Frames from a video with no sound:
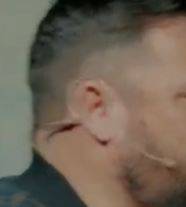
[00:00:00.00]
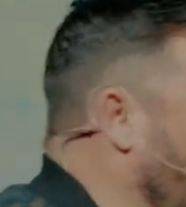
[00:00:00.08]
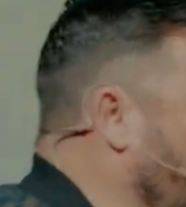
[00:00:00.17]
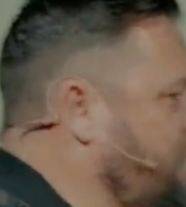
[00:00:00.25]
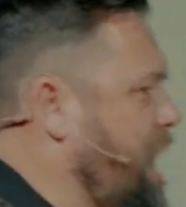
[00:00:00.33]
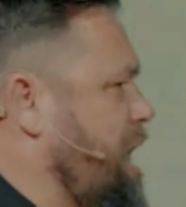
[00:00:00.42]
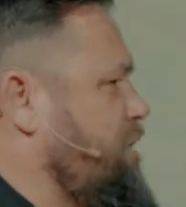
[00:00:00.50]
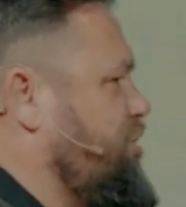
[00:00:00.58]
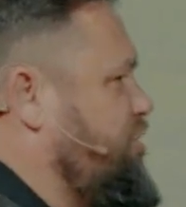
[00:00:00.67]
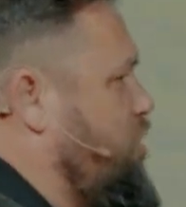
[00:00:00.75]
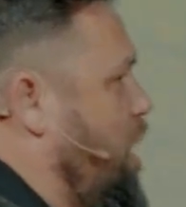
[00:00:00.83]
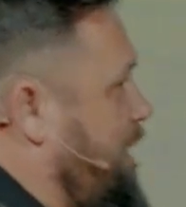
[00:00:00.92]
You can't
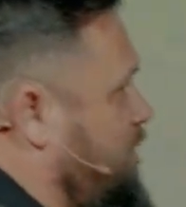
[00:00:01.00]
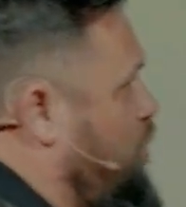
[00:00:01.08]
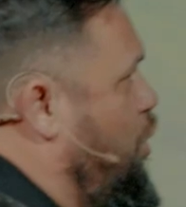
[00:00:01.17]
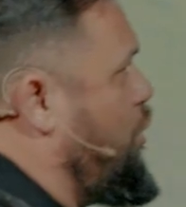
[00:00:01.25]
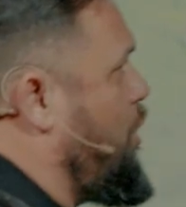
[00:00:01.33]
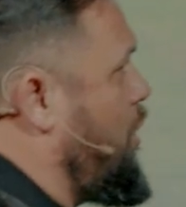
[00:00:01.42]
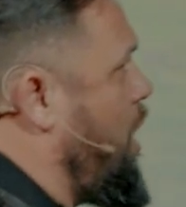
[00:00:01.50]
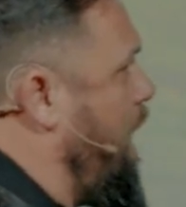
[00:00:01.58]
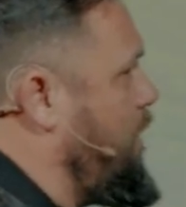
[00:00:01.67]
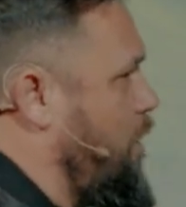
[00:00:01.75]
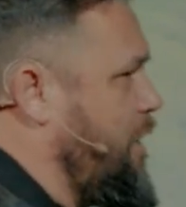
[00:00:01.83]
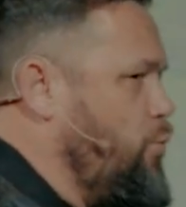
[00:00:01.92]
just like turn a
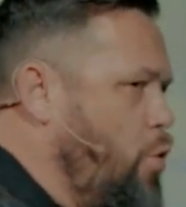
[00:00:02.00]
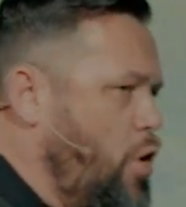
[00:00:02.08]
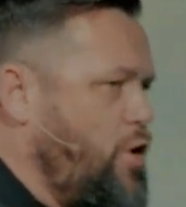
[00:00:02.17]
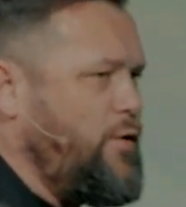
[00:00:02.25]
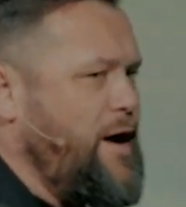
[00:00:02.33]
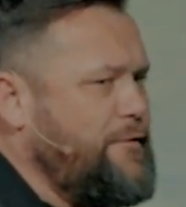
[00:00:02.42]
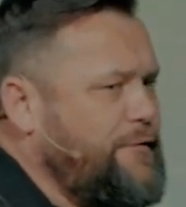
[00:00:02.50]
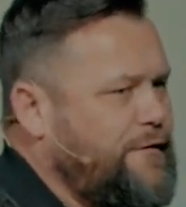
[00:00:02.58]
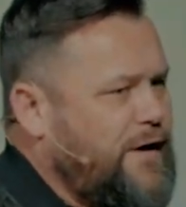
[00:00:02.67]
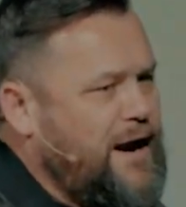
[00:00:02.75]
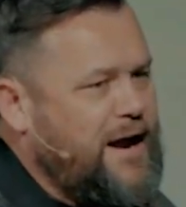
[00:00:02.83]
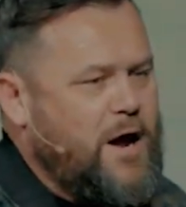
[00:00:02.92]
light on and walk around
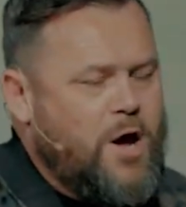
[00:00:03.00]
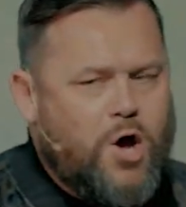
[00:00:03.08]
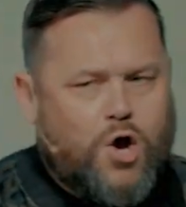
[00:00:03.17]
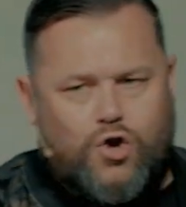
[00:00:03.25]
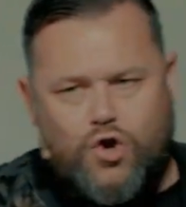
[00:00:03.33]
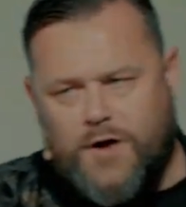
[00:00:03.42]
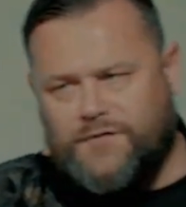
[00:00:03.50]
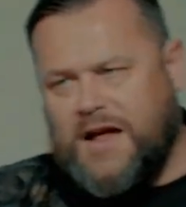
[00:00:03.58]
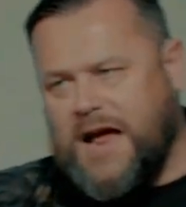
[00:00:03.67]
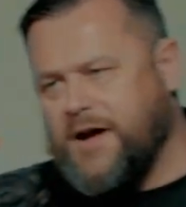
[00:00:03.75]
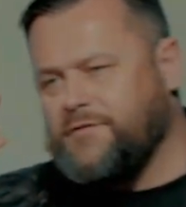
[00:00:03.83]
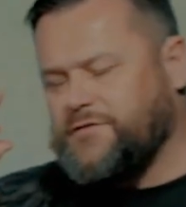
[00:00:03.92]
freely. You have
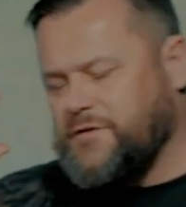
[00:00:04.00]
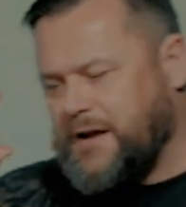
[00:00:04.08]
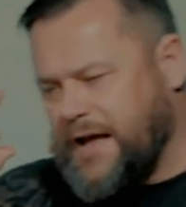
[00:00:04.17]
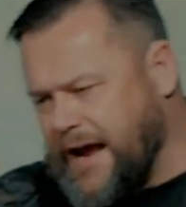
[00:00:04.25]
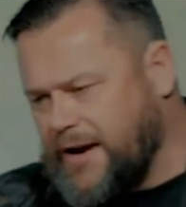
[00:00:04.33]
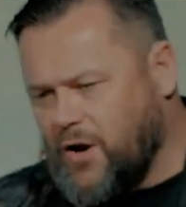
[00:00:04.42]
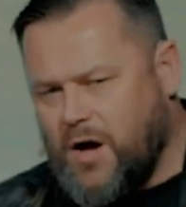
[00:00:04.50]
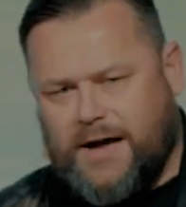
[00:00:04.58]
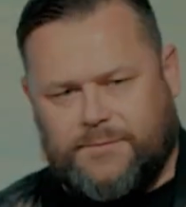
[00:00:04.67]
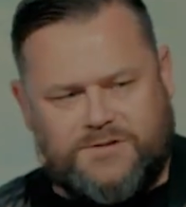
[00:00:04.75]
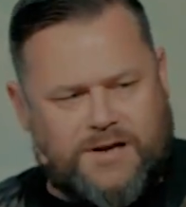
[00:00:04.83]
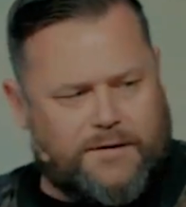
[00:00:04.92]
to have
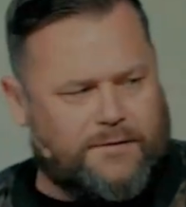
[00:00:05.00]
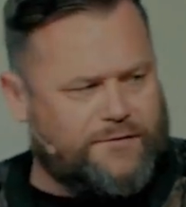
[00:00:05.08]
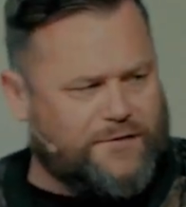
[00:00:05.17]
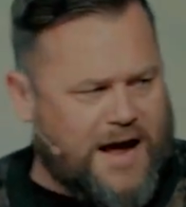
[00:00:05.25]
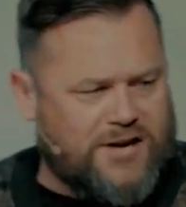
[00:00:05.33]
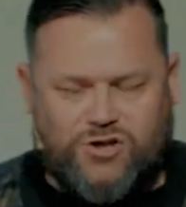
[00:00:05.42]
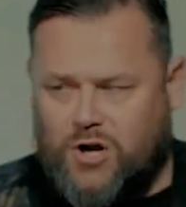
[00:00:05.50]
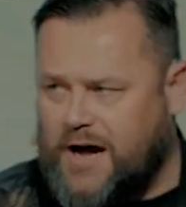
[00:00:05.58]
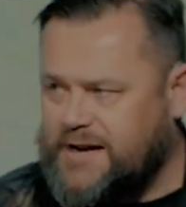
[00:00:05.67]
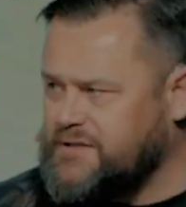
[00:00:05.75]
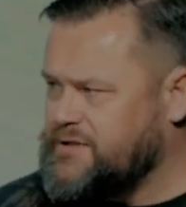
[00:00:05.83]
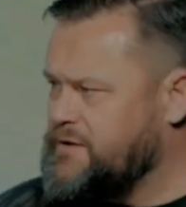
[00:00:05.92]
headlights and
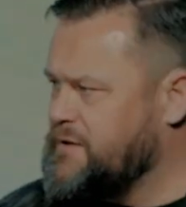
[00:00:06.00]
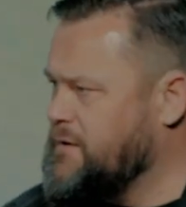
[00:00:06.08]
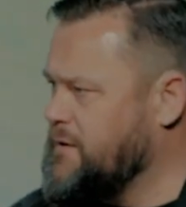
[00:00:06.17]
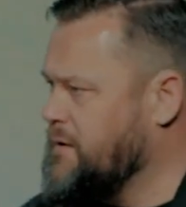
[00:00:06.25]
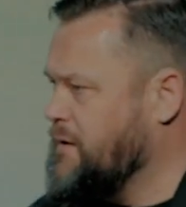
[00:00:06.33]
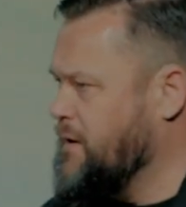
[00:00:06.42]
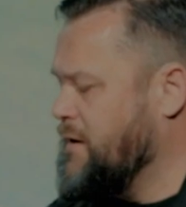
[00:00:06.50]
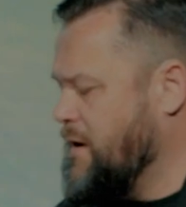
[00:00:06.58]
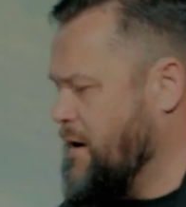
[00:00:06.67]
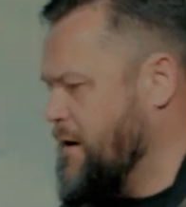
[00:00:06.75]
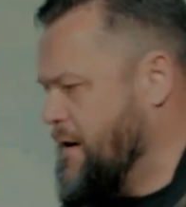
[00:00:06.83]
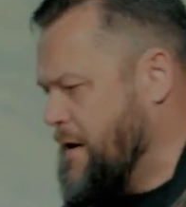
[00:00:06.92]
flashlights,
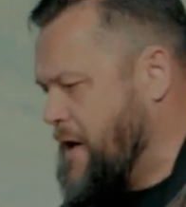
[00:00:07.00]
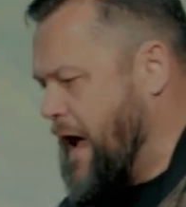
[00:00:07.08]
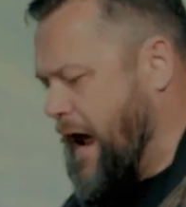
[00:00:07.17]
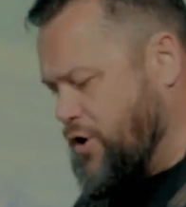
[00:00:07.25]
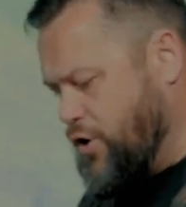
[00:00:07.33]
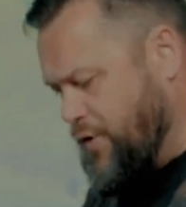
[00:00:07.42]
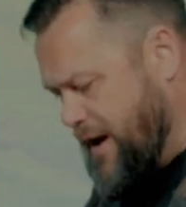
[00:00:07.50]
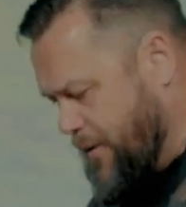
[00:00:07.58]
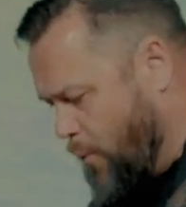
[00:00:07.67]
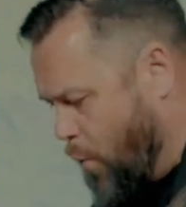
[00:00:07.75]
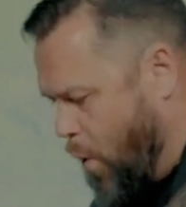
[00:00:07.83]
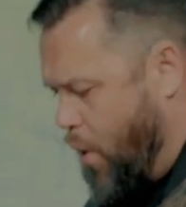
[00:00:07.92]
and you need
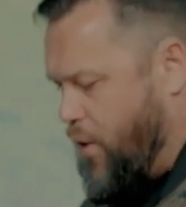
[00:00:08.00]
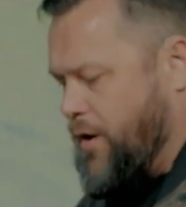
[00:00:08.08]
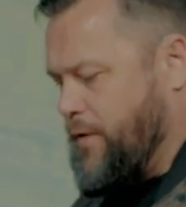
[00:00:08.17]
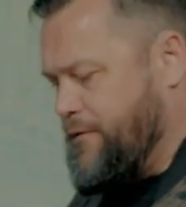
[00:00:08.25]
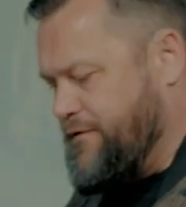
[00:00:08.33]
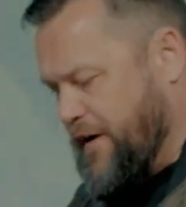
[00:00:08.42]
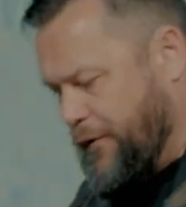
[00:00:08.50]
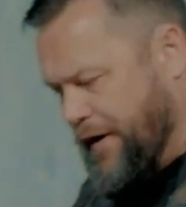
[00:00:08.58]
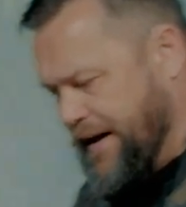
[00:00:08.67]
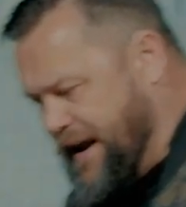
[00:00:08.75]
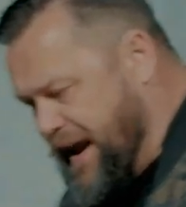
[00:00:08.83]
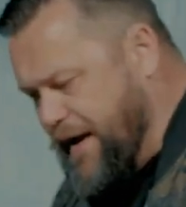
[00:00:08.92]
to walk
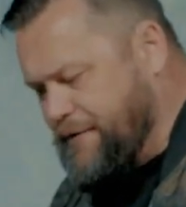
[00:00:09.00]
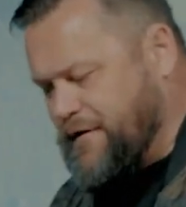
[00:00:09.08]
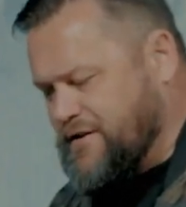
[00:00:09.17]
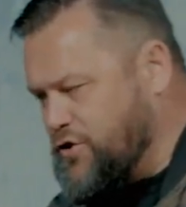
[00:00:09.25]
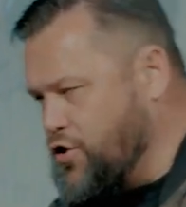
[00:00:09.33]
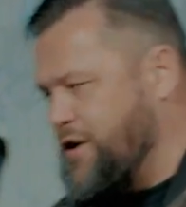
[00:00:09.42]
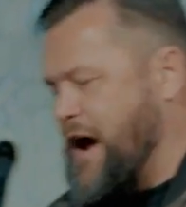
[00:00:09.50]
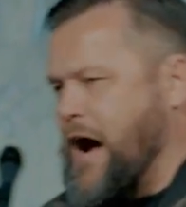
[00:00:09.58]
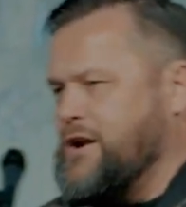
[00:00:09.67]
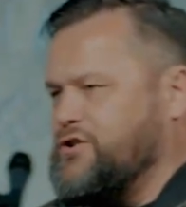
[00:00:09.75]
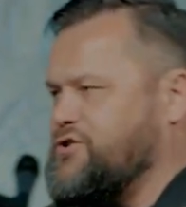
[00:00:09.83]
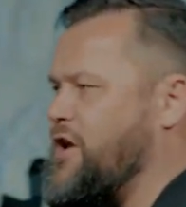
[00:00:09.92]
very carefully. So you
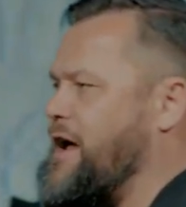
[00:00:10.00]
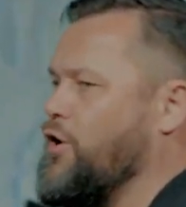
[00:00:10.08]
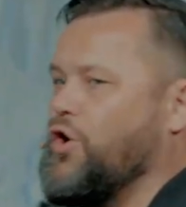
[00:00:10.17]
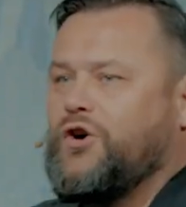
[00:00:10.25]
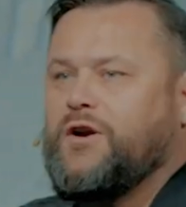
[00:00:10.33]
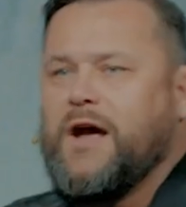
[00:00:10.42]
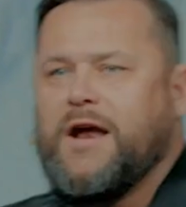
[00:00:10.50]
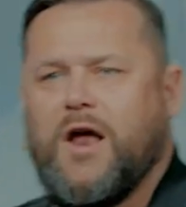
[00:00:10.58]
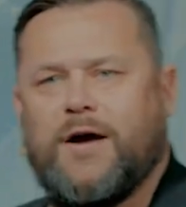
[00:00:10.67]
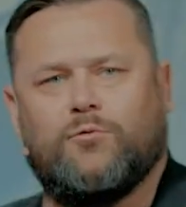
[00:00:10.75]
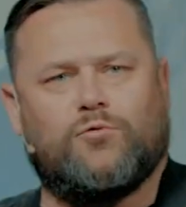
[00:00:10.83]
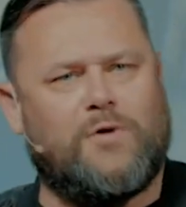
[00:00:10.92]
can't just like look and
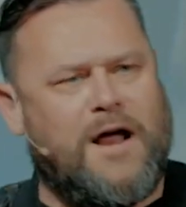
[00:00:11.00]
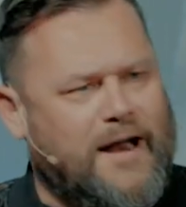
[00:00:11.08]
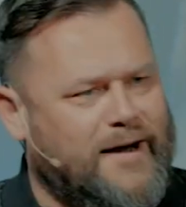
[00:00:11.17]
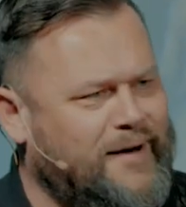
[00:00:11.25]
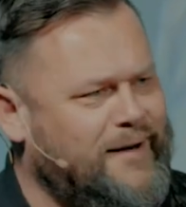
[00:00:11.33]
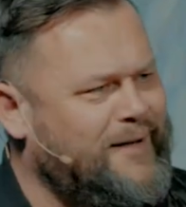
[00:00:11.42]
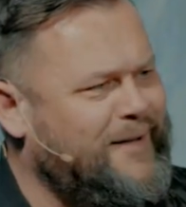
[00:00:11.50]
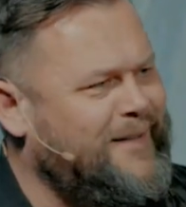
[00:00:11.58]
like run.